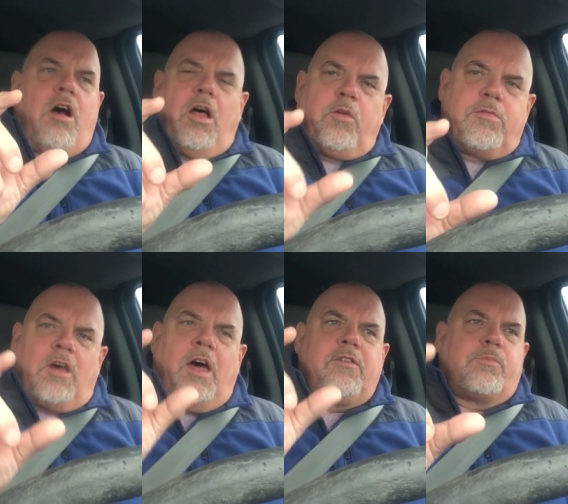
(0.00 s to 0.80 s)
all those
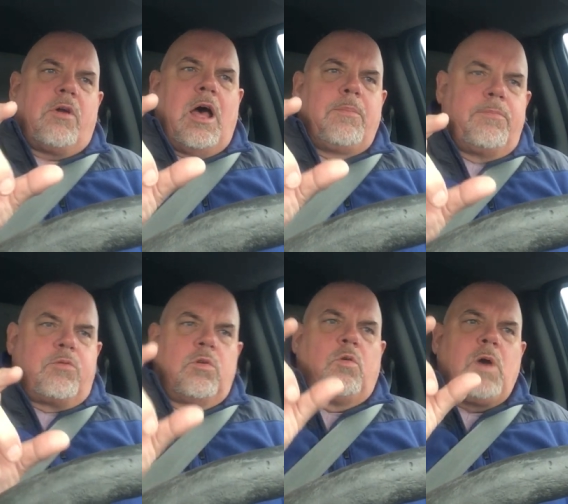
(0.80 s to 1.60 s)
other
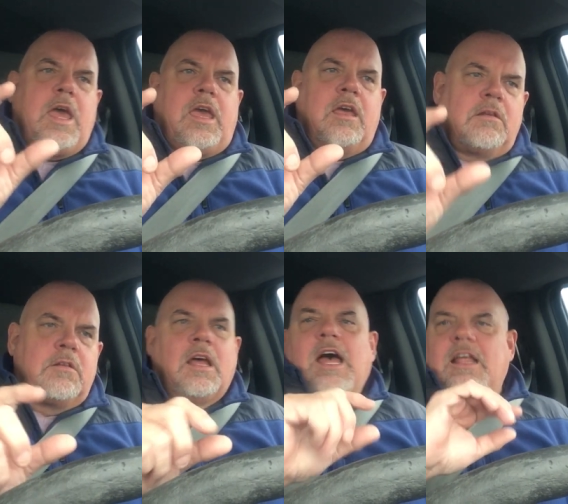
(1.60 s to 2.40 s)
problems went away.
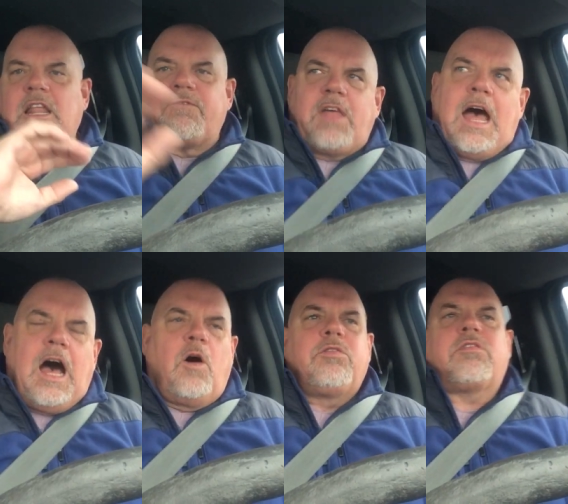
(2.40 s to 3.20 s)
I left the
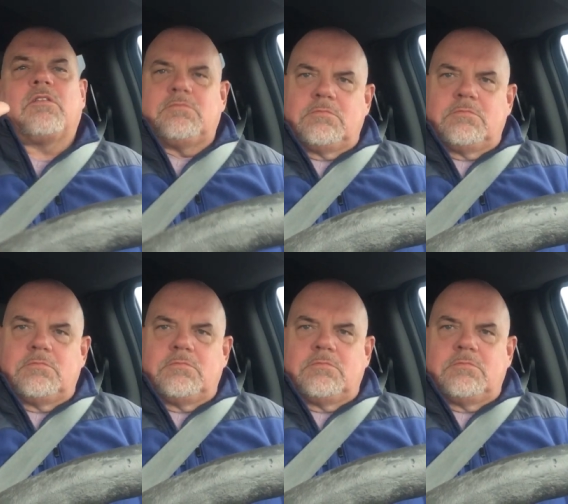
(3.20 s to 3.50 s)
house.